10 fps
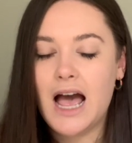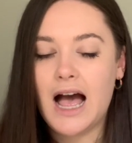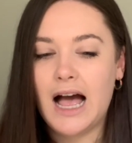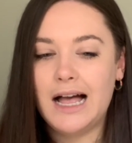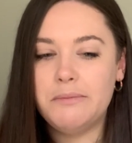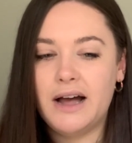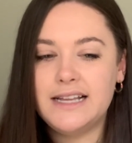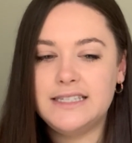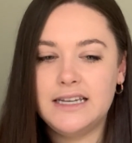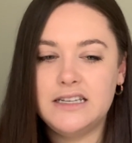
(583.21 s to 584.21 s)
Um,
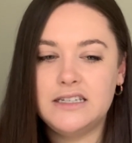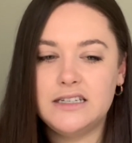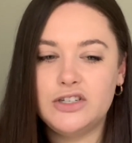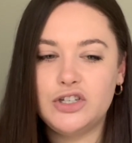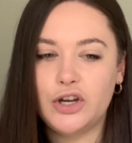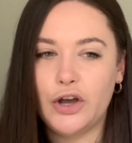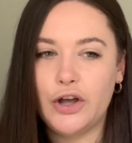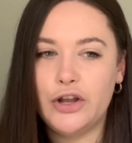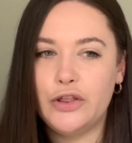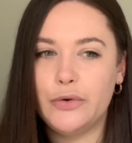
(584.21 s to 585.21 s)
I did
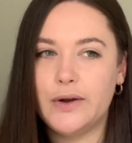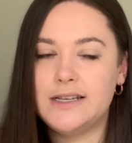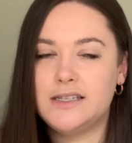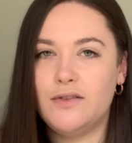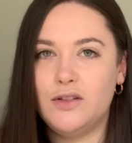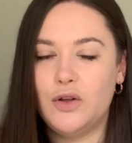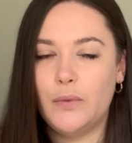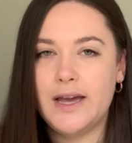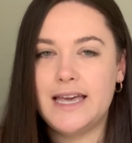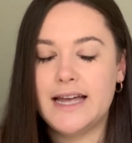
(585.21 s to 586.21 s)
churn the rest of the long
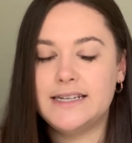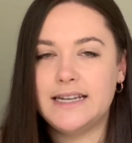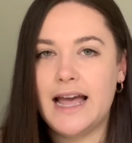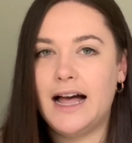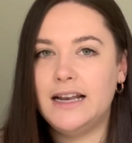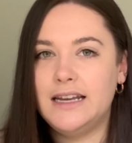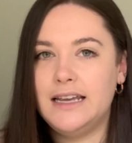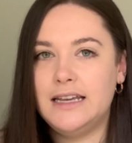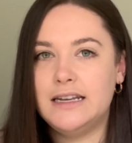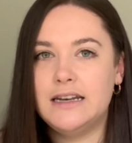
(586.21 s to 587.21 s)
weekend out
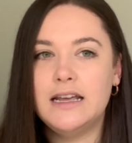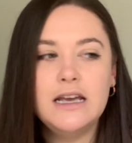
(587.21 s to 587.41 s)
in